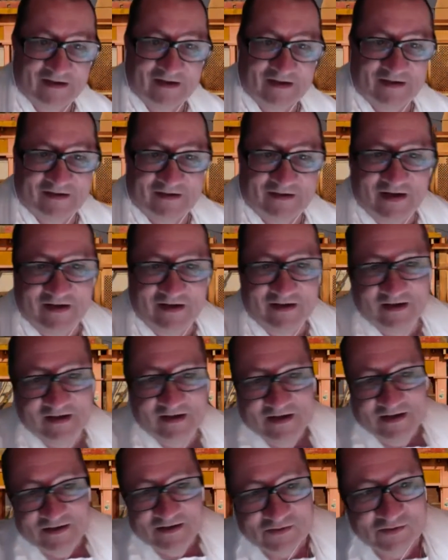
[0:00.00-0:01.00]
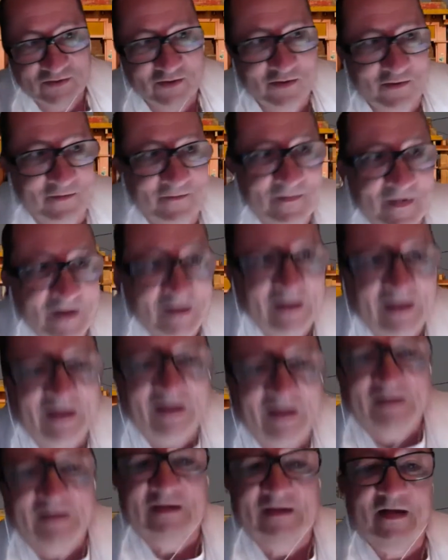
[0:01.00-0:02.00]
And so
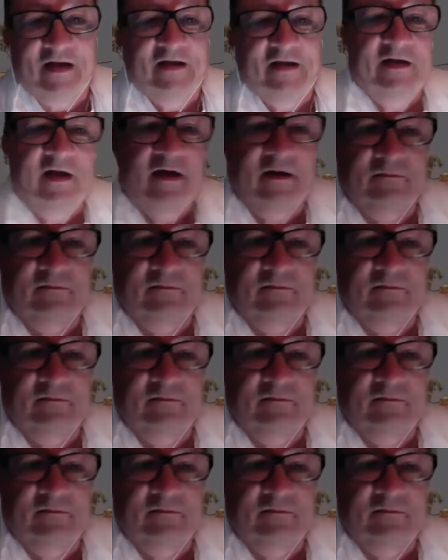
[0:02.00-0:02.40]
they